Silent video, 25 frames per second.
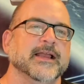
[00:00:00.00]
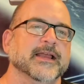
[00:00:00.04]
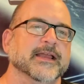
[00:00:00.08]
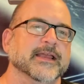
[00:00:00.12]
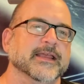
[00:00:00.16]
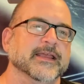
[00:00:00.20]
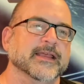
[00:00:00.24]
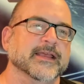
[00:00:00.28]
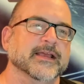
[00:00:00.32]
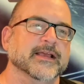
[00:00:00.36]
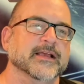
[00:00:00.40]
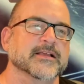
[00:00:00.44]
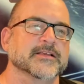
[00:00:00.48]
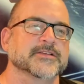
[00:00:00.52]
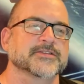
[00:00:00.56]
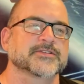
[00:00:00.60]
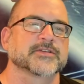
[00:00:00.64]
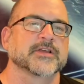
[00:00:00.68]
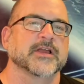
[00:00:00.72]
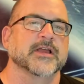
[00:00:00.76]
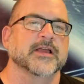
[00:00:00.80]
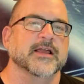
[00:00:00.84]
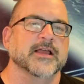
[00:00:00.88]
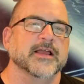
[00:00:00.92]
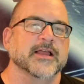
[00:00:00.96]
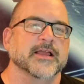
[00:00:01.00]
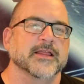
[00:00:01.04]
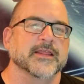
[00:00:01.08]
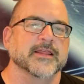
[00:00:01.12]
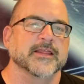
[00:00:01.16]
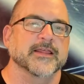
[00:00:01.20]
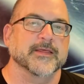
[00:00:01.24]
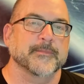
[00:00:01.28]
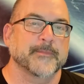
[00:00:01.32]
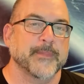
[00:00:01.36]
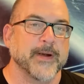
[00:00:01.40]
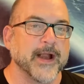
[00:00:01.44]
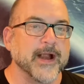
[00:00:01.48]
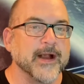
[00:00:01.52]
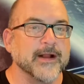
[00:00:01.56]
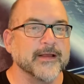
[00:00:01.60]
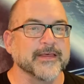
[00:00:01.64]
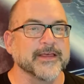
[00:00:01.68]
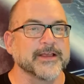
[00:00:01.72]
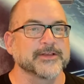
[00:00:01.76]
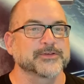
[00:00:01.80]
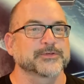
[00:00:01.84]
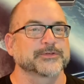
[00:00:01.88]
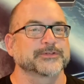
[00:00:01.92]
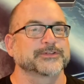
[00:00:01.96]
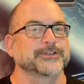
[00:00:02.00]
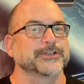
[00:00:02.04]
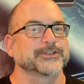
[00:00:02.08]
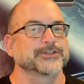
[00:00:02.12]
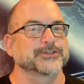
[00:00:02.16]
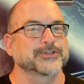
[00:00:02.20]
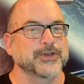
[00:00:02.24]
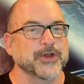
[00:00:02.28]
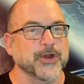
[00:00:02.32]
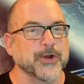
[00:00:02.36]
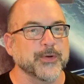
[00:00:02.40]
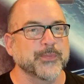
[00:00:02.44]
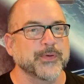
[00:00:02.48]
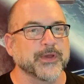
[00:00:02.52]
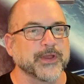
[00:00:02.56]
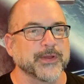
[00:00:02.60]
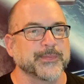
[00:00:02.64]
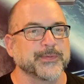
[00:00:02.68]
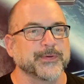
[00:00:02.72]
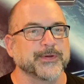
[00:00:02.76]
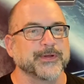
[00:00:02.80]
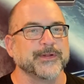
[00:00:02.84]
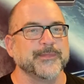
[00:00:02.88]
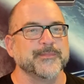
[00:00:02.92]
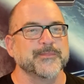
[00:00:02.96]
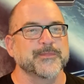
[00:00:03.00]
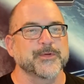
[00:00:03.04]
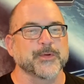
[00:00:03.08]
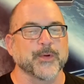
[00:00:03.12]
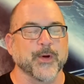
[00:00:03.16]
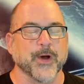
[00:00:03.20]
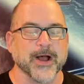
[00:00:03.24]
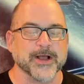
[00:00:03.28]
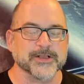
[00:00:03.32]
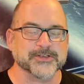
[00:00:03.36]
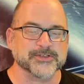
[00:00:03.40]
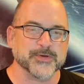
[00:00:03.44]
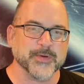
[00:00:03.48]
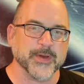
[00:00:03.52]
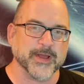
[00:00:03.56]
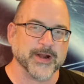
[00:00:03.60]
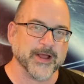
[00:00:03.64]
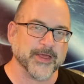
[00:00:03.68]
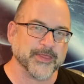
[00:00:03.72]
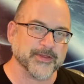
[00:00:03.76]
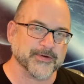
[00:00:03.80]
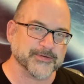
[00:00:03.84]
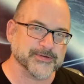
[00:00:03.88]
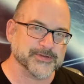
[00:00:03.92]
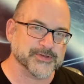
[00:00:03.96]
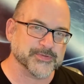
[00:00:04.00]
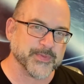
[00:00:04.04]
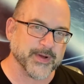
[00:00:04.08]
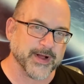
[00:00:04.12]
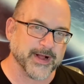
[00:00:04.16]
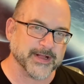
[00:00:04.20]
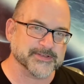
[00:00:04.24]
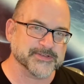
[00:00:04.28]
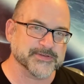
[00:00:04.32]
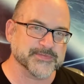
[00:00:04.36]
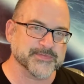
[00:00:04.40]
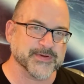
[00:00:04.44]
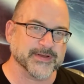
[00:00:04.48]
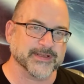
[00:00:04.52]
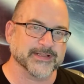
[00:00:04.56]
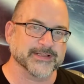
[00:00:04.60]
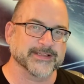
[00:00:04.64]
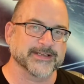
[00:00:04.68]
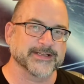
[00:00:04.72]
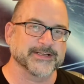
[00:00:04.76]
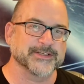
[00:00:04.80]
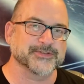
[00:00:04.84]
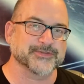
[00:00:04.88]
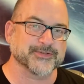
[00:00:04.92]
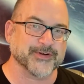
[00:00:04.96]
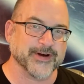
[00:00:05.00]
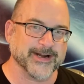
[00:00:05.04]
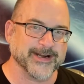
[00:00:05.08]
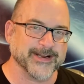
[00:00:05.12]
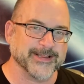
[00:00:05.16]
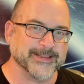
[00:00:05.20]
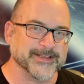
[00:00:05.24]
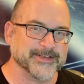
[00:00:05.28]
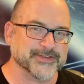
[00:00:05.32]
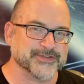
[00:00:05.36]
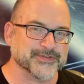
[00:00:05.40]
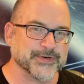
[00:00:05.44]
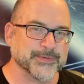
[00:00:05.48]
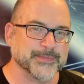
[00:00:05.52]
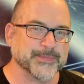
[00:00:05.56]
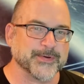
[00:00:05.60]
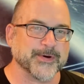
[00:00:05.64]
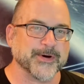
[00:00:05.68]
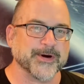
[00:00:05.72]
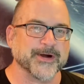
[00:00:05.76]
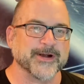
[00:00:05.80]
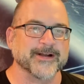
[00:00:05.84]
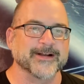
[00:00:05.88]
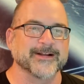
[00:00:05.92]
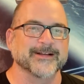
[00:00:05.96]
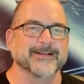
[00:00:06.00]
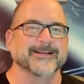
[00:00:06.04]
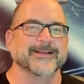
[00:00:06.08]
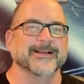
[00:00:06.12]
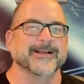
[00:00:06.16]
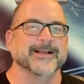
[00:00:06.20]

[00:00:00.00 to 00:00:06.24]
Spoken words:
is apparently this was just two people who also had other responsibilities writing this report.